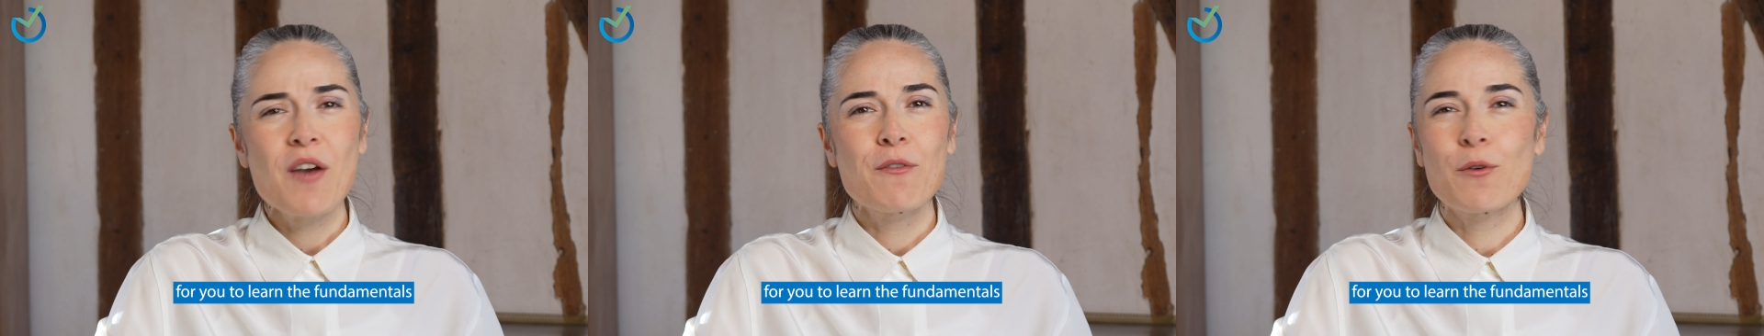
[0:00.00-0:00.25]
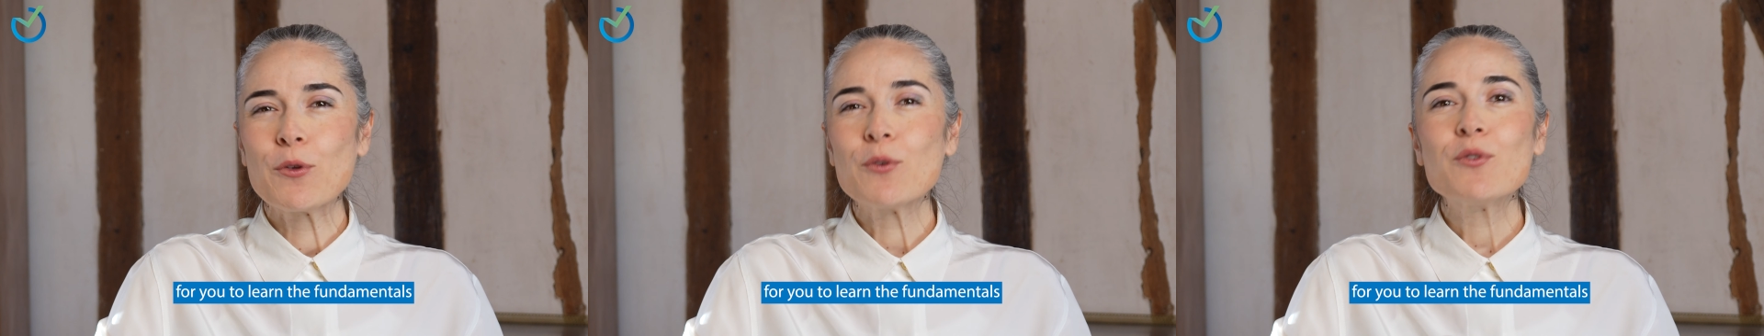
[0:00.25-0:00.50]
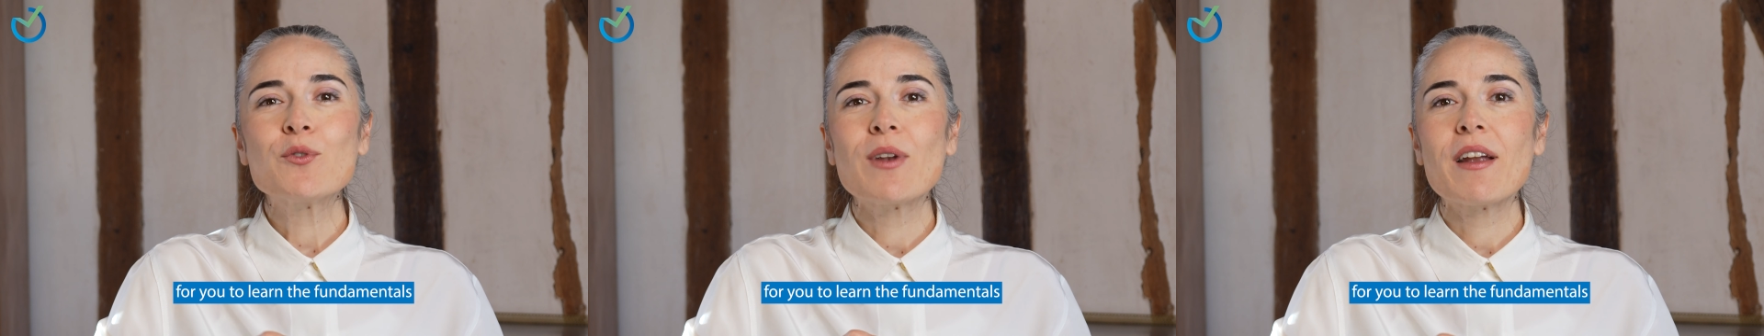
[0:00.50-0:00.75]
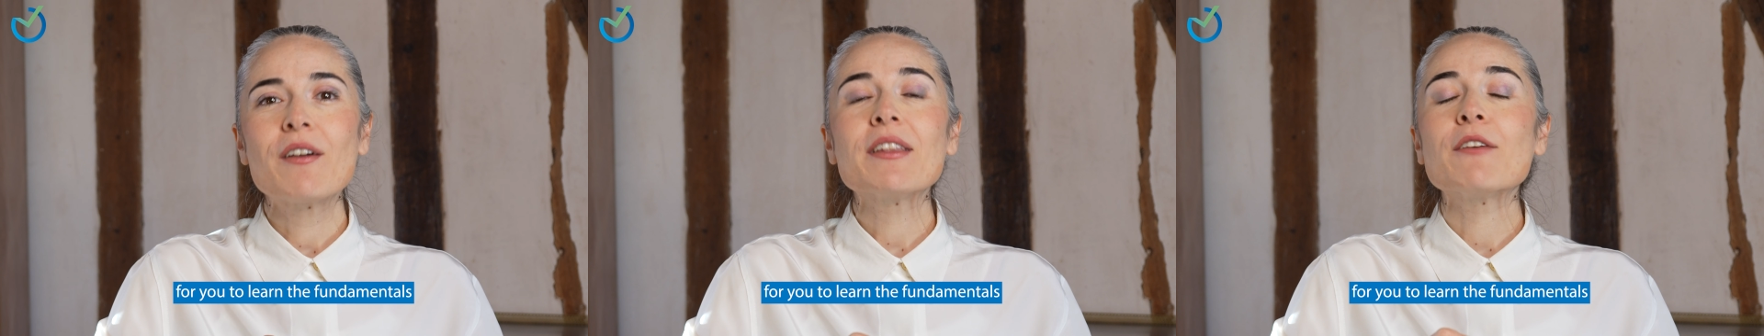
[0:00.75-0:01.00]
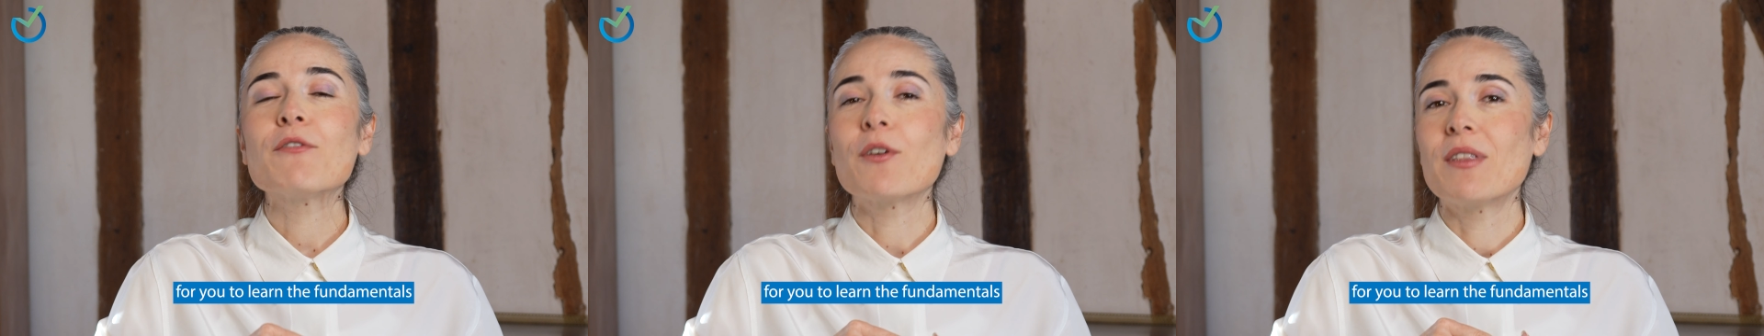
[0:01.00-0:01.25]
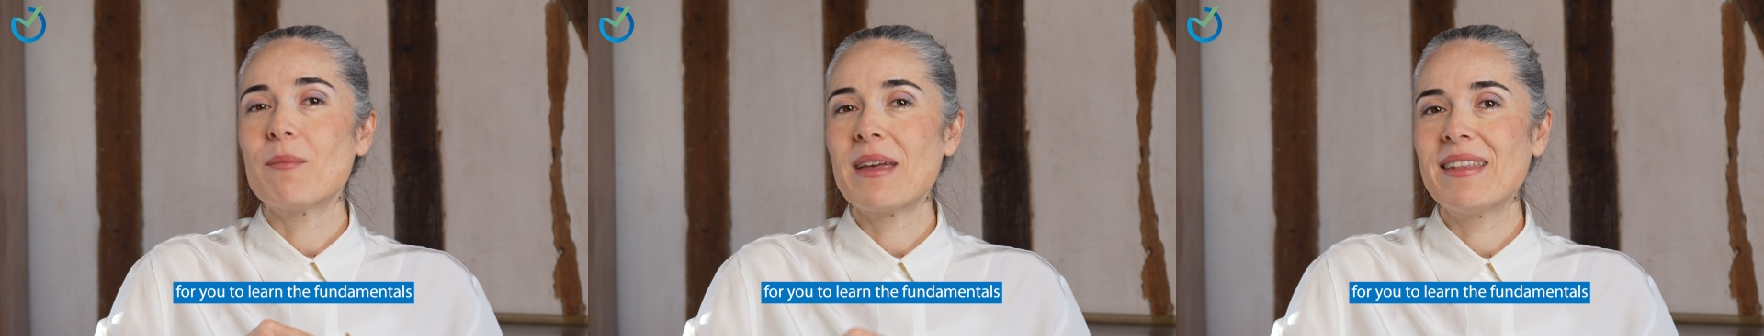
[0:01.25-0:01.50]
for you to learn the
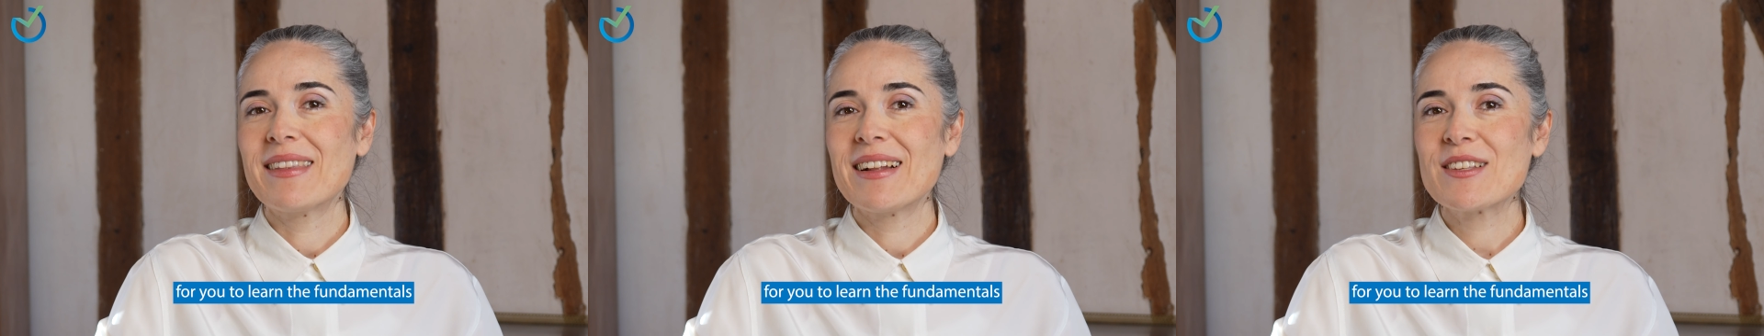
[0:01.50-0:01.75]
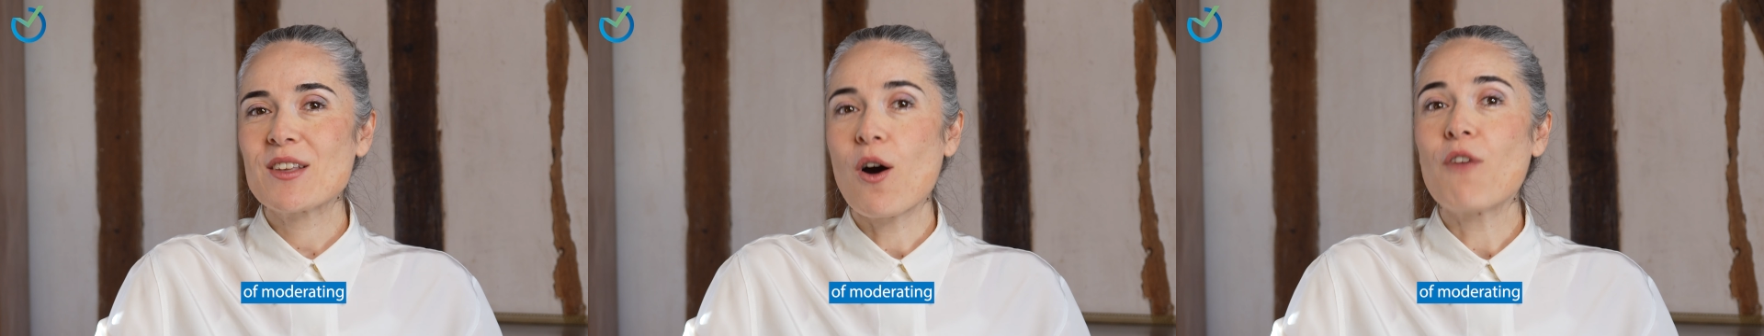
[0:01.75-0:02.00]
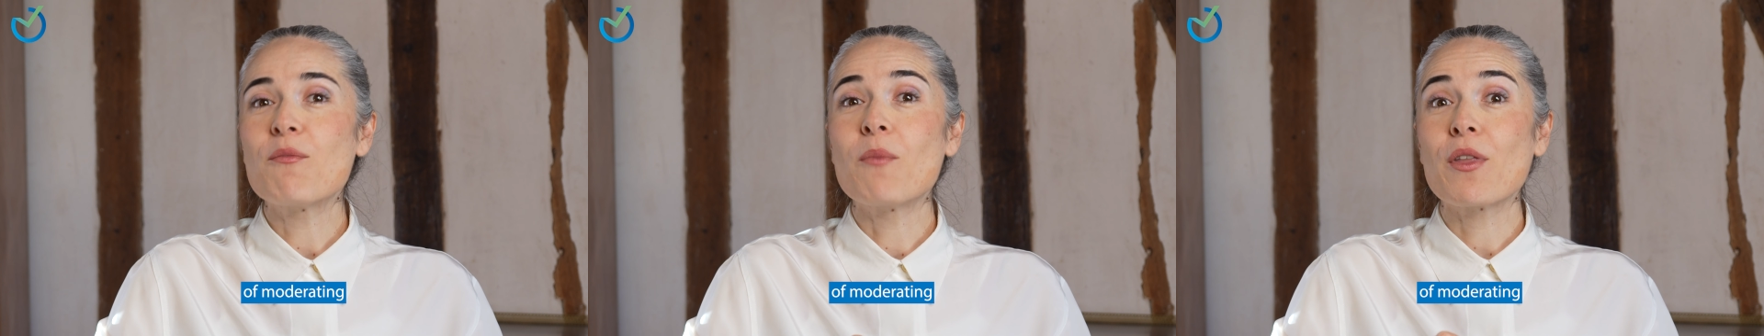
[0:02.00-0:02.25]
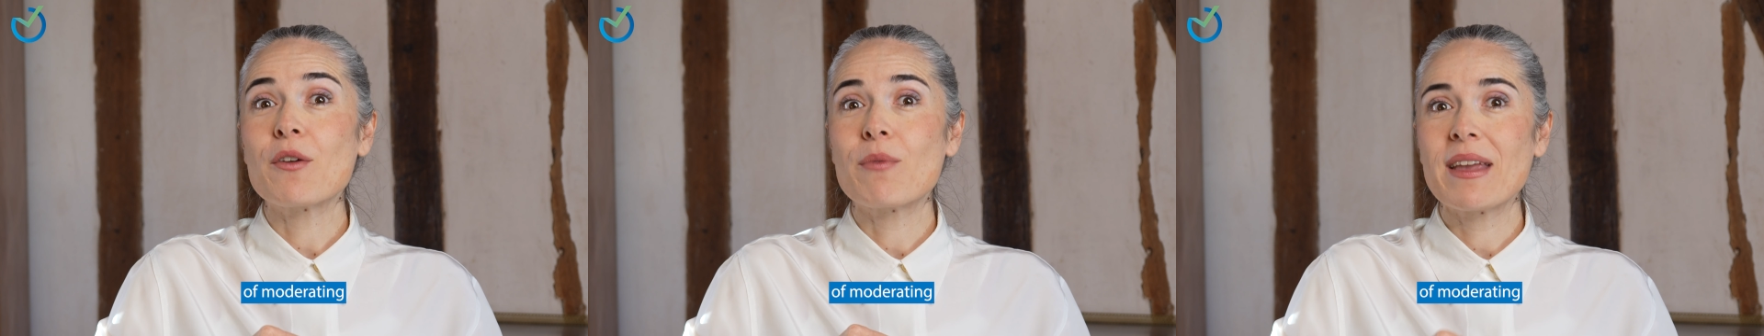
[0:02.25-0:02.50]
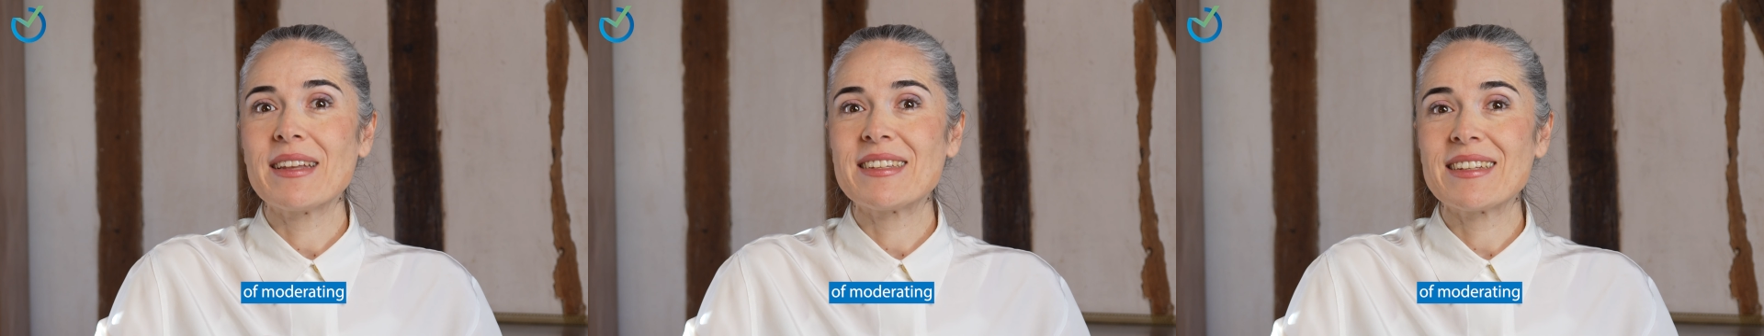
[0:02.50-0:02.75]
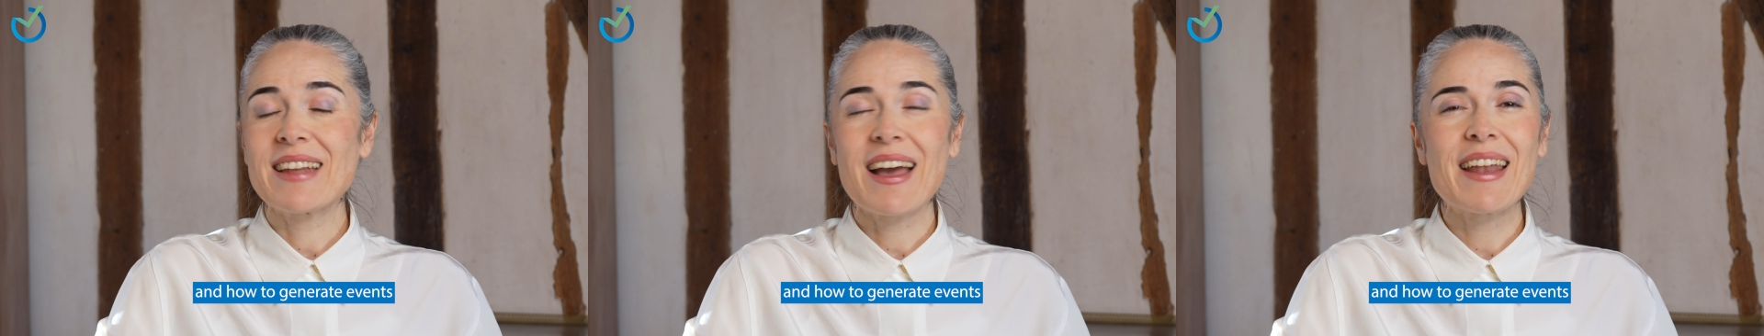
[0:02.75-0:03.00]
fundamentals of
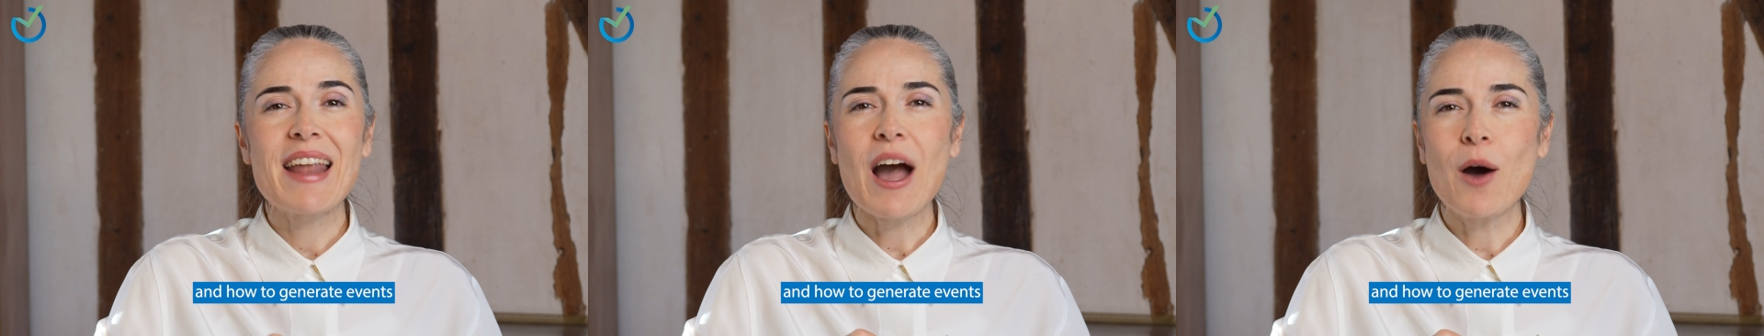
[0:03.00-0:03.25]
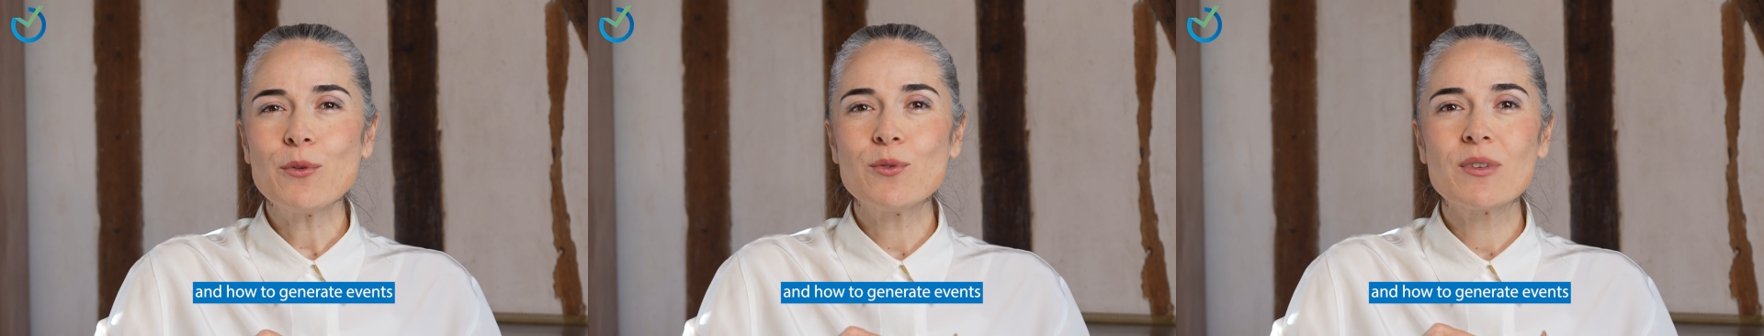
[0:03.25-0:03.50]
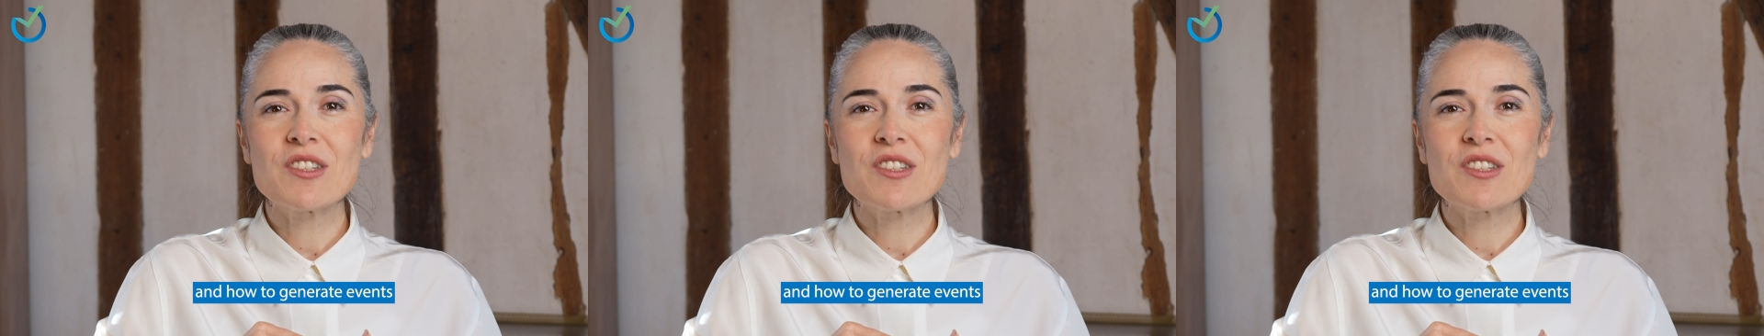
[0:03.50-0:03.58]
moderating and how to